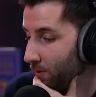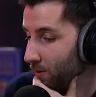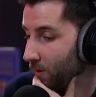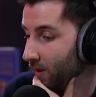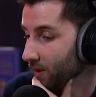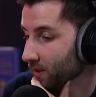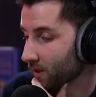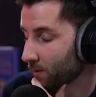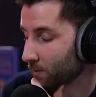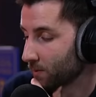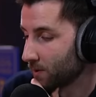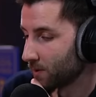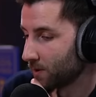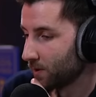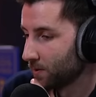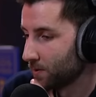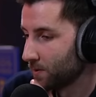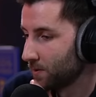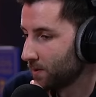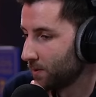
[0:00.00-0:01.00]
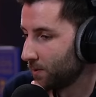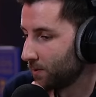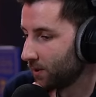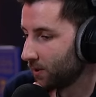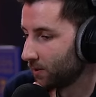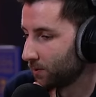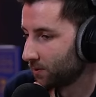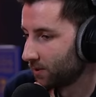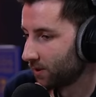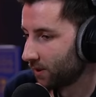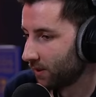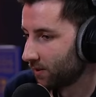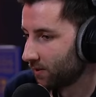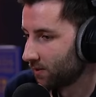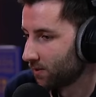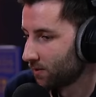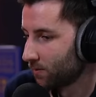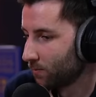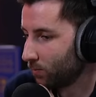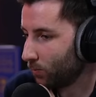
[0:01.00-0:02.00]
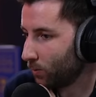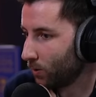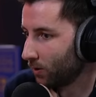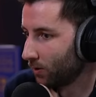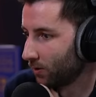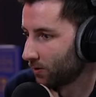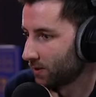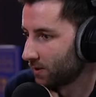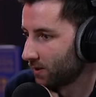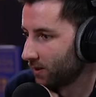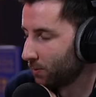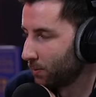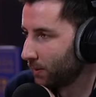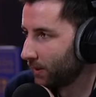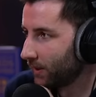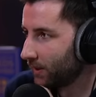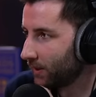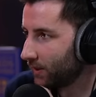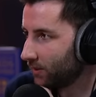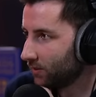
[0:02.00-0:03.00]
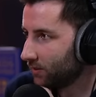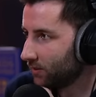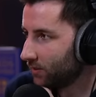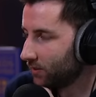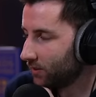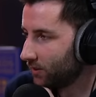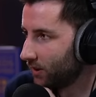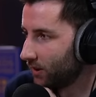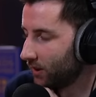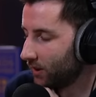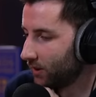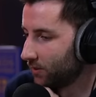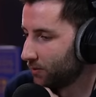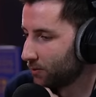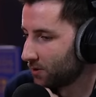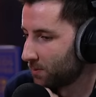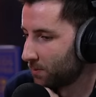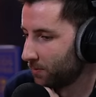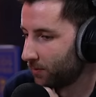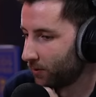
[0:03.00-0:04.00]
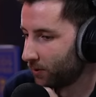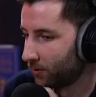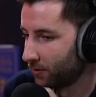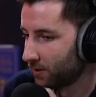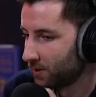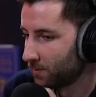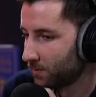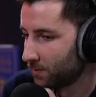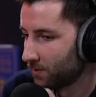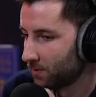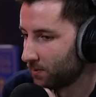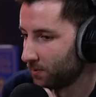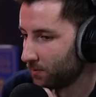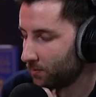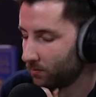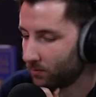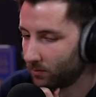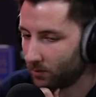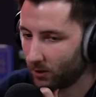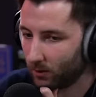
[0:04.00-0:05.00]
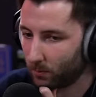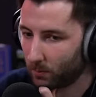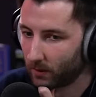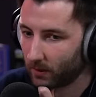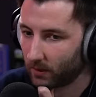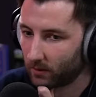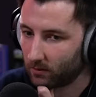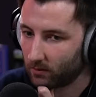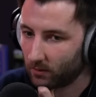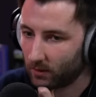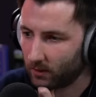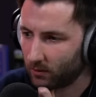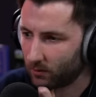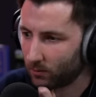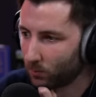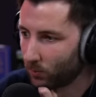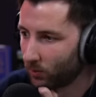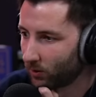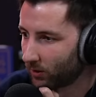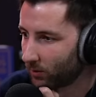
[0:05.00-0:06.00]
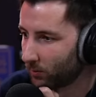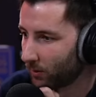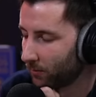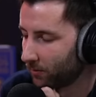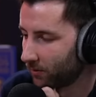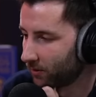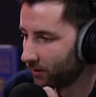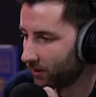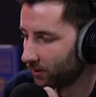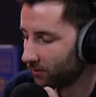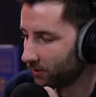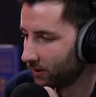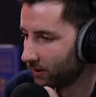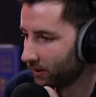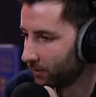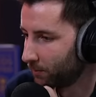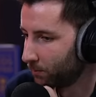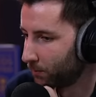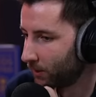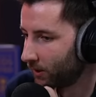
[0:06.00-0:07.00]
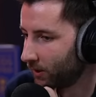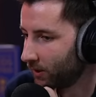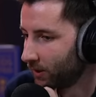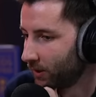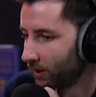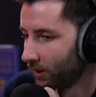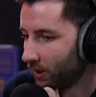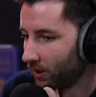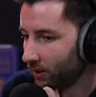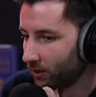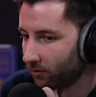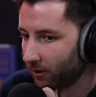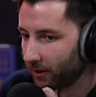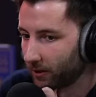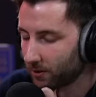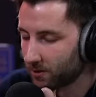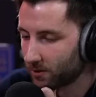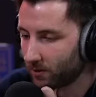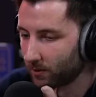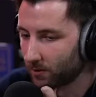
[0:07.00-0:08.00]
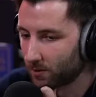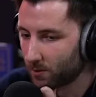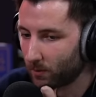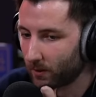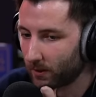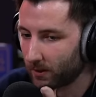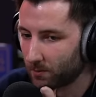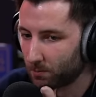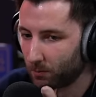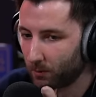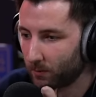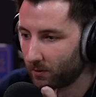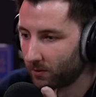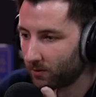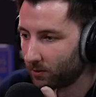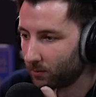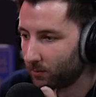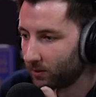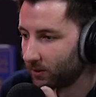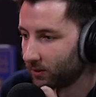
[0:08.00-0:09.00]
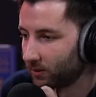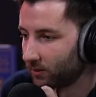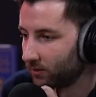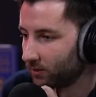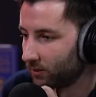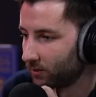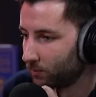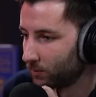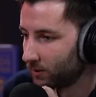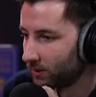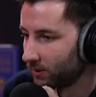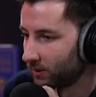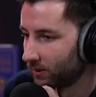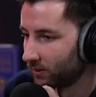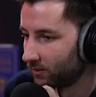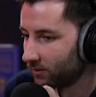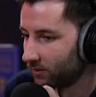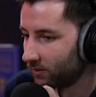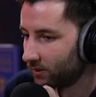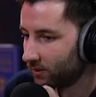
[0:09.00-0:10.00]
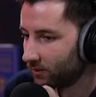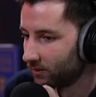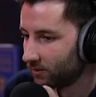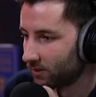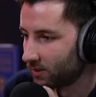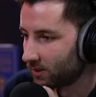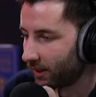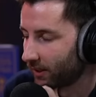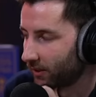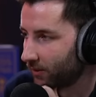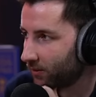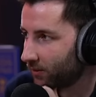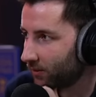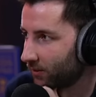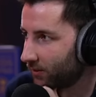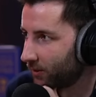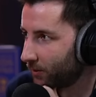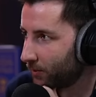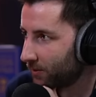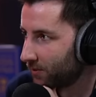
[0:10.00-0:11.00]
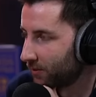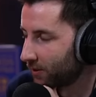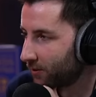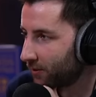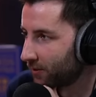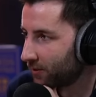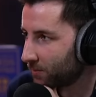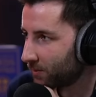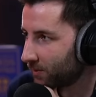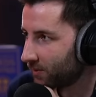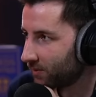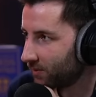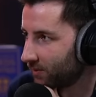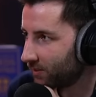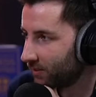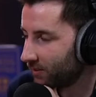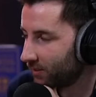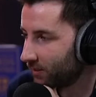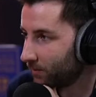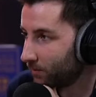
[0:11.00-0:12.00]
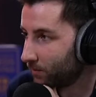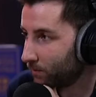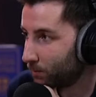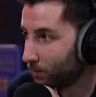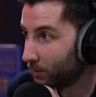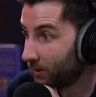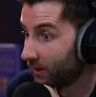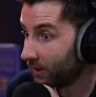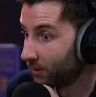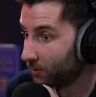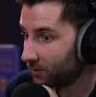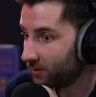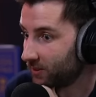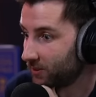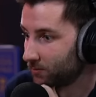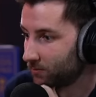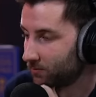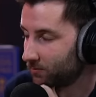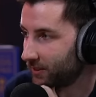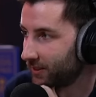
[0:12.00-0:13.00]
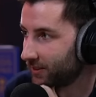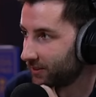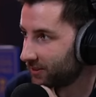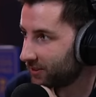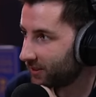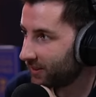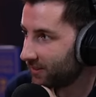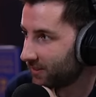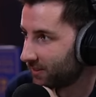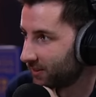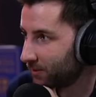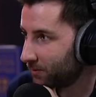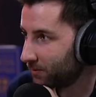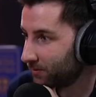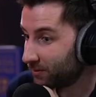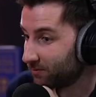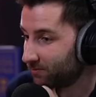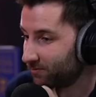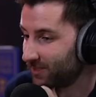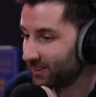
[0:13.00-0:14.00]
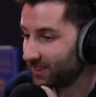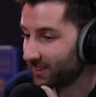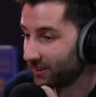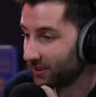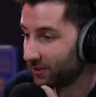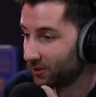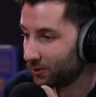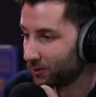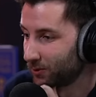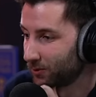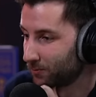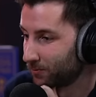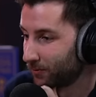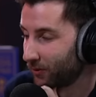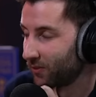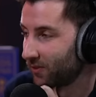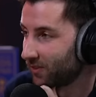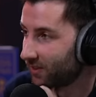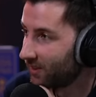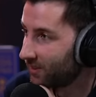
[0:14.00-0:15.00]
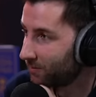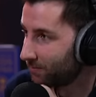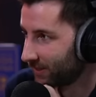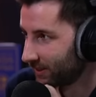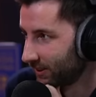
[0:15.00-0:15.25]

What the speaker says: as well. It's him that scores the two goals against Warnock's QPR just before Christmas, who QPR ended up walking away with the league, really. But Gradel scores twice. We win 2-0 and we're second going into Christmas. And you think, bloody hell, we're in a real chance here with a really good, fun team.